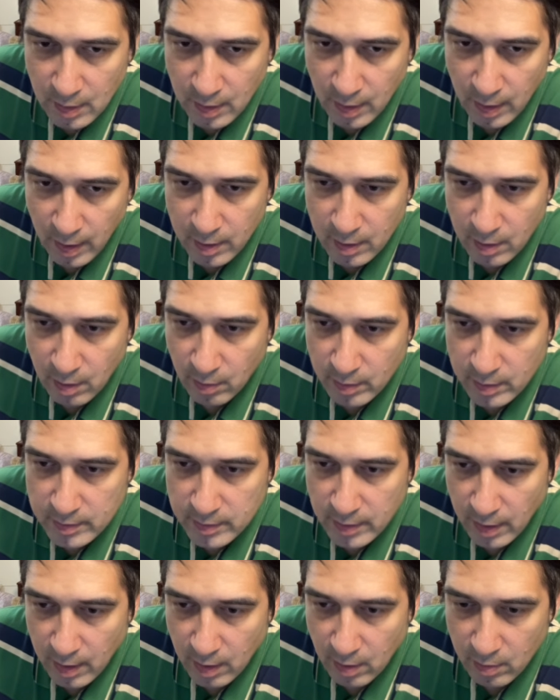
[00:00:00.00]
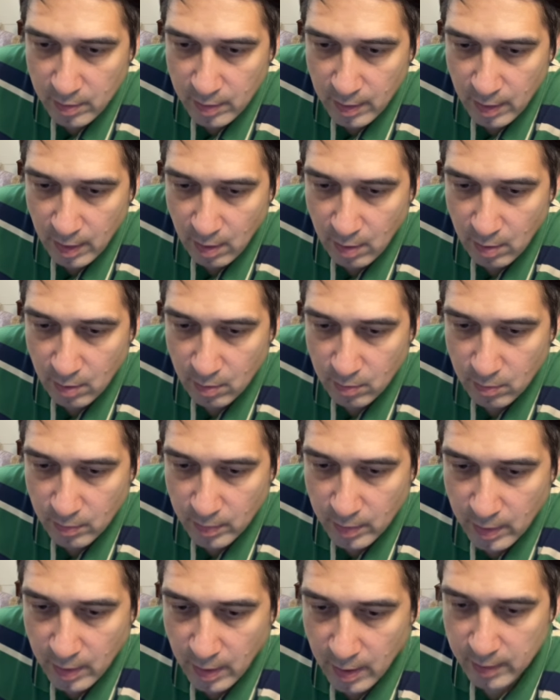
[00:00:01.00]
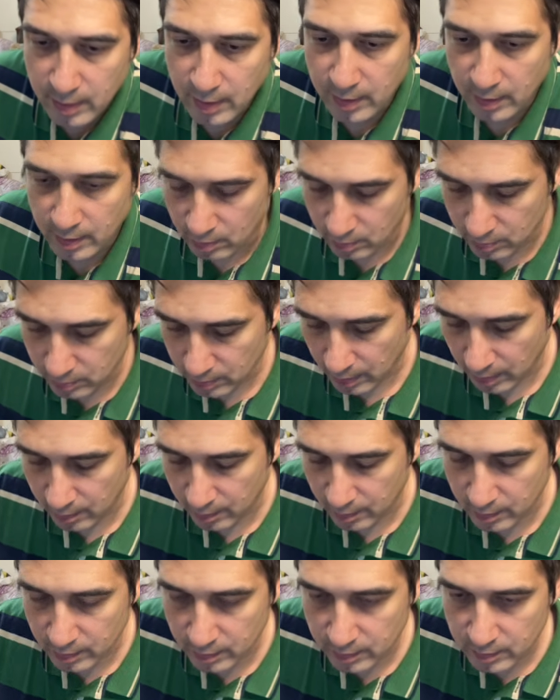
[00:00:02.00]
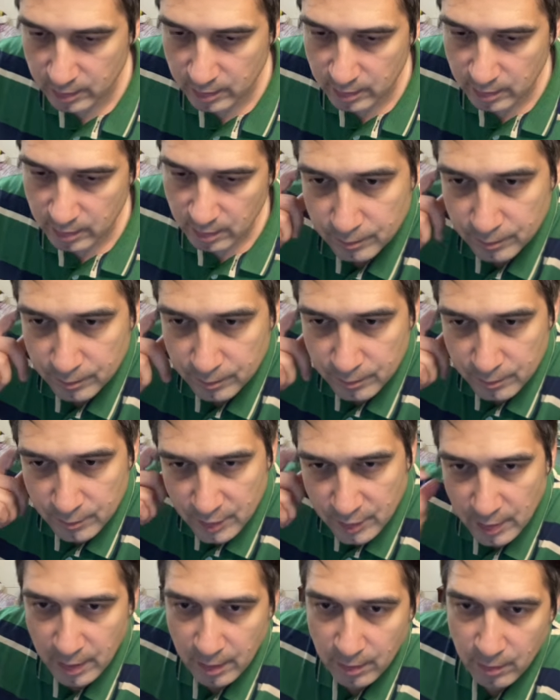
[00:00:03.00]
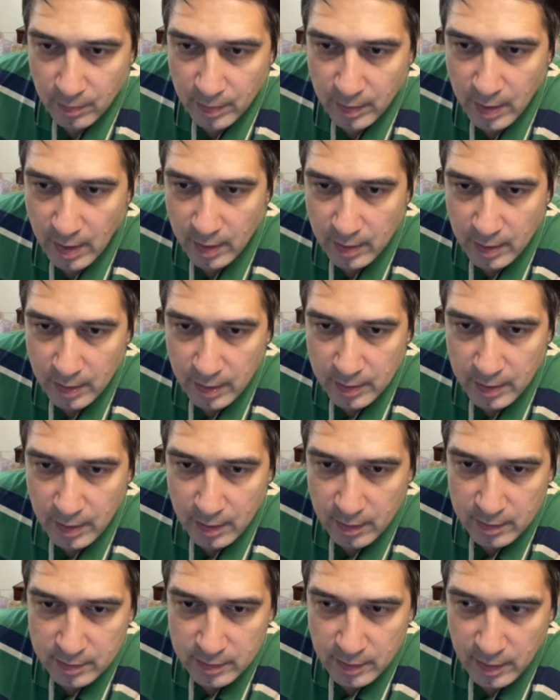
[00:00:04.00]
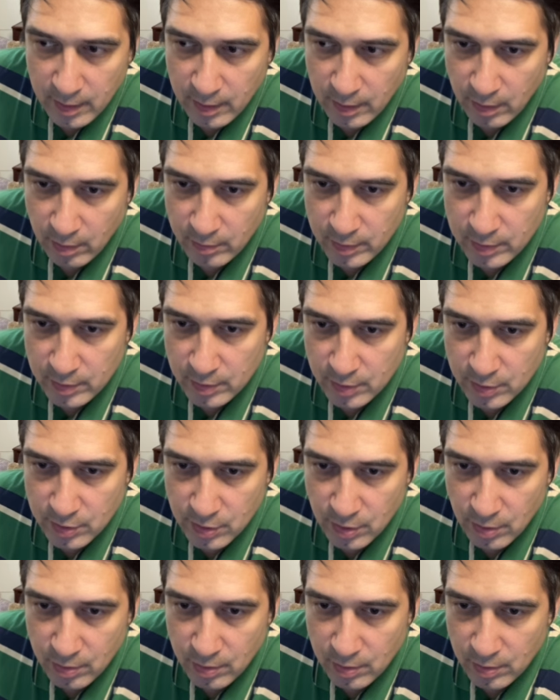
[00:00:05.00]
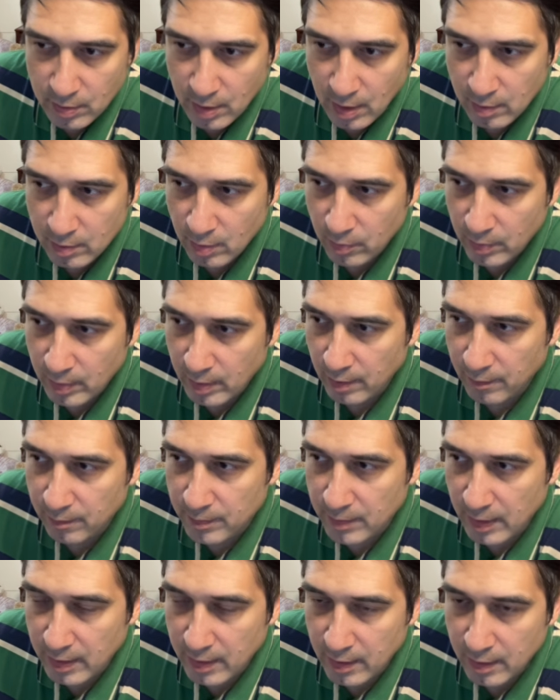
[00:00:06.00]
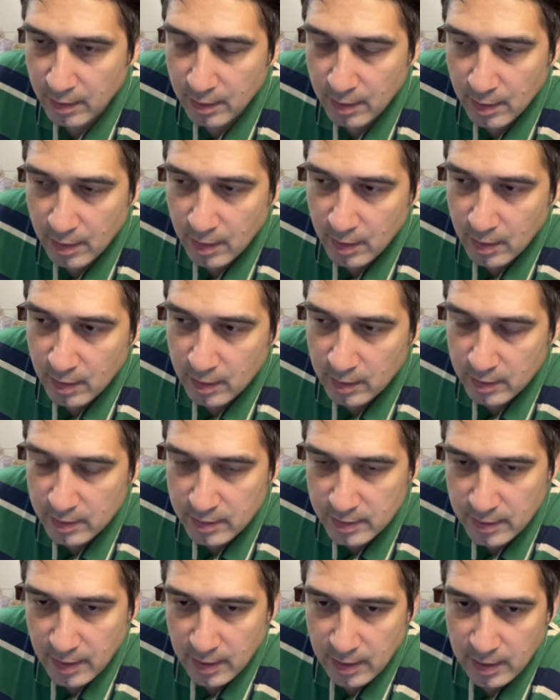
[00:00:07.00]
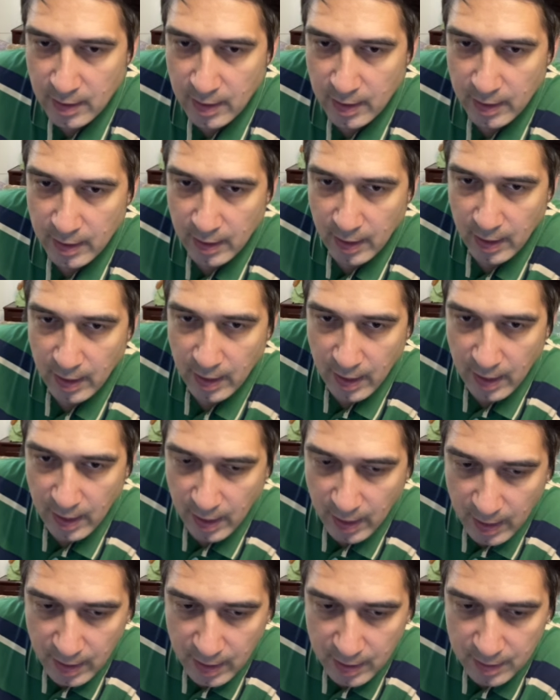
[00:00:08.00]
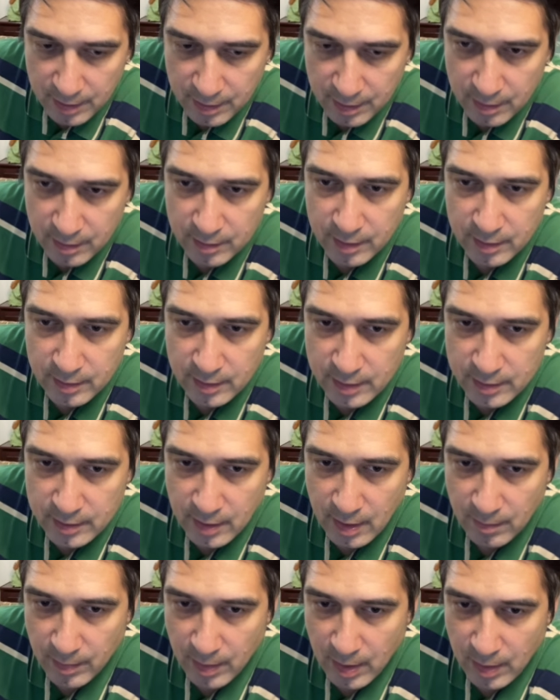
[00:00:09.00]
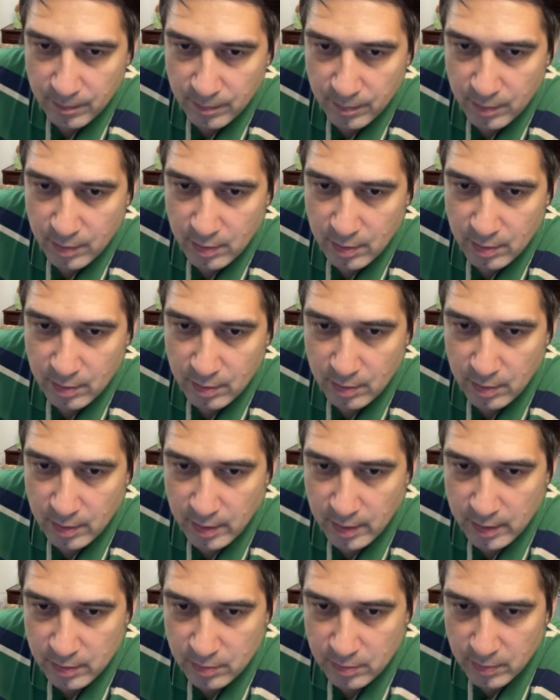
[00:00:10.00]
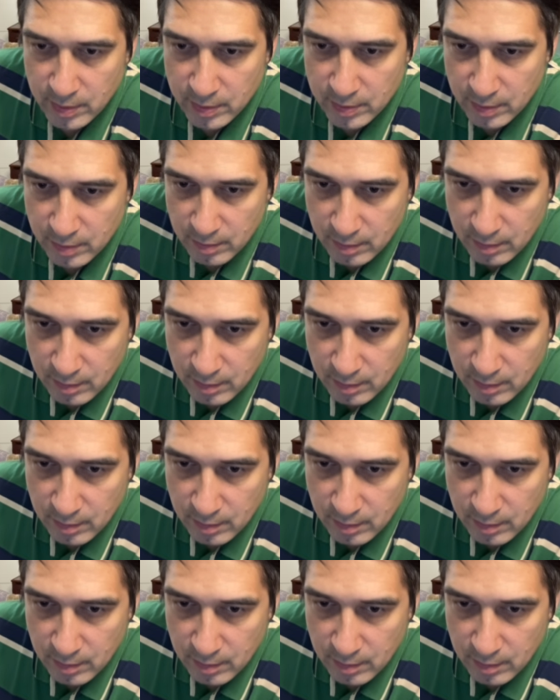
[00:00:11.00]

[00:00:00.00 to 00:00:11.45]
And notice how no, we're not getting those errors. See, we're not getting the errors that I really showed you now that we updated the CLI and the desktop app to the latest version.